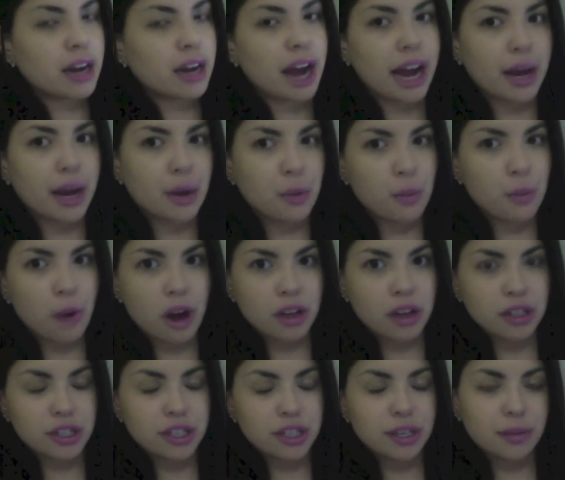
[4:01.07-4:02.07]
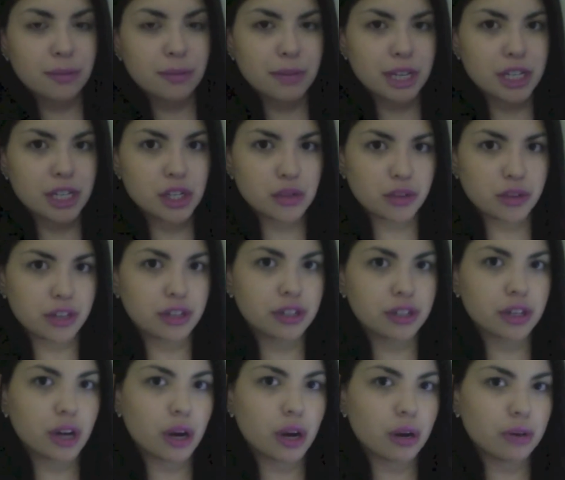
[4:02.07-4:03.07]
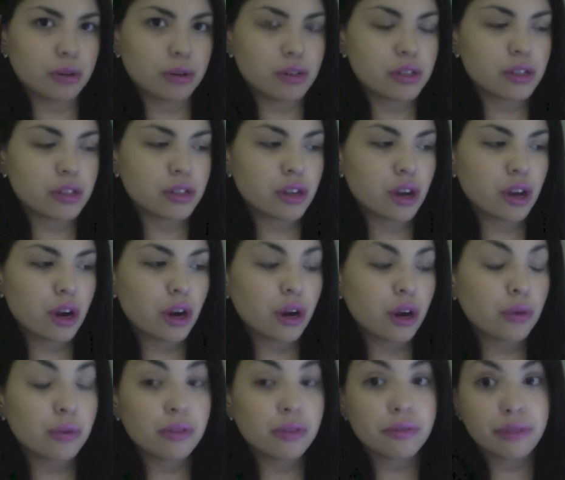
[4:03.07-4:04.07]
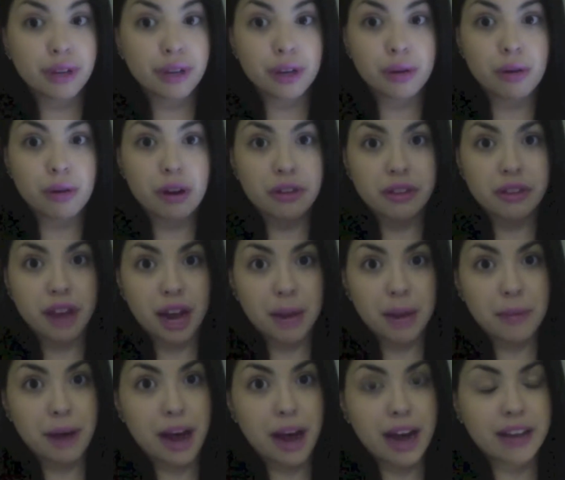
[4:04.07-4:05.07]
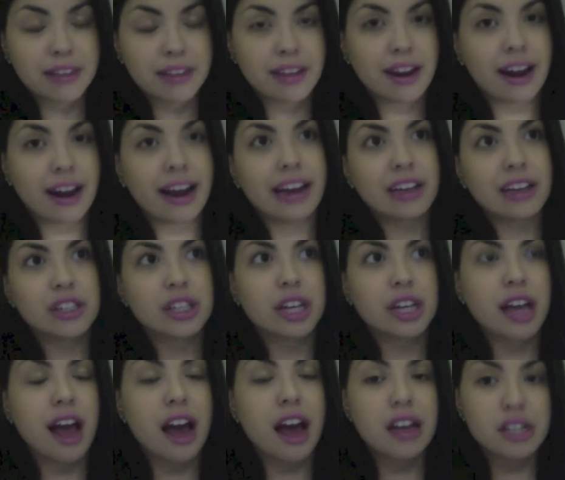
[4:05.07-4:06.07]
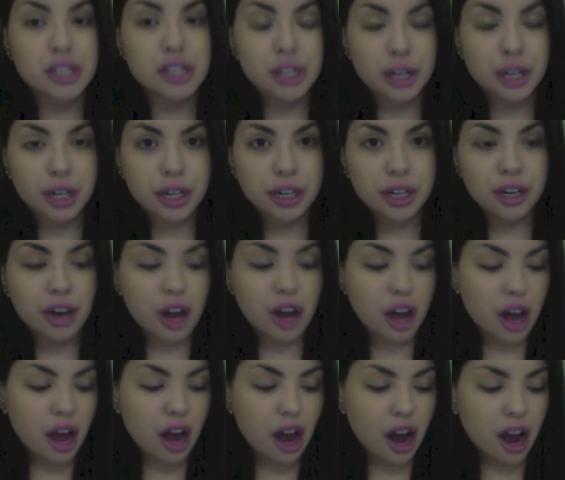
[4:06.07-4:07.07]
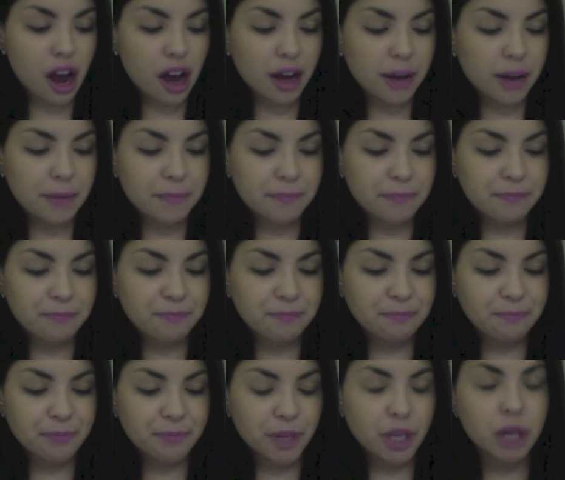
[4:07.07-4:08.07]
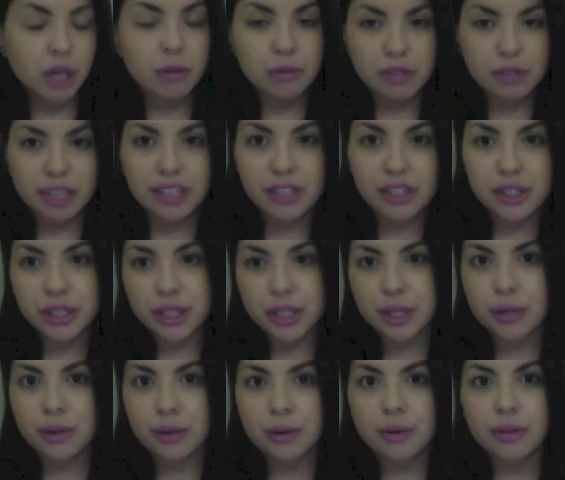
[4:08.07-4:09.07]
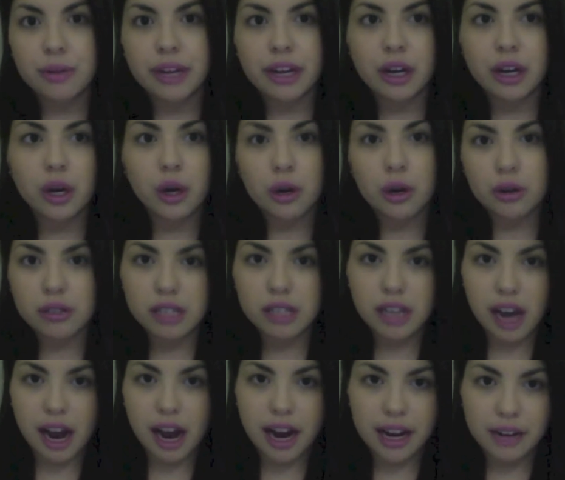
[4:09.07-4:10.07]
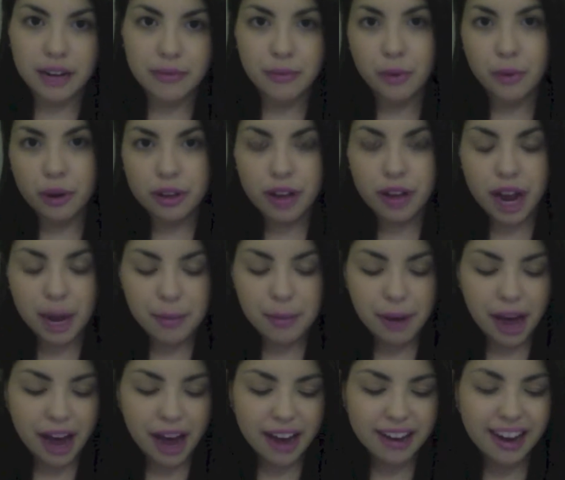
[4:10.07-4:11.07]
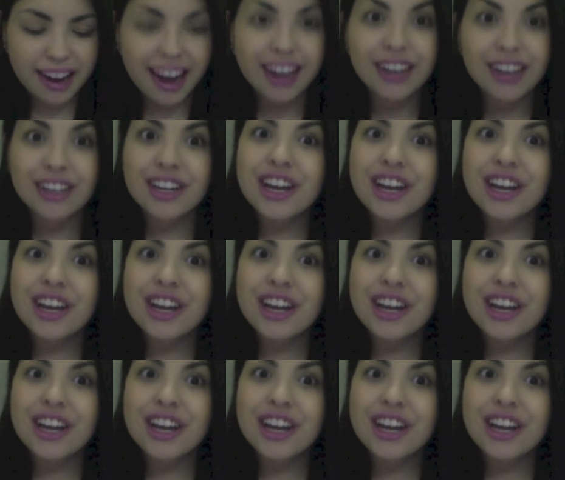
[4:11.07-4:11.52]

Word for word: I watched Miss Trenchcoat's review on the iPad that I actually asked her, um, you know, like to do like a girl's guide for the iPad and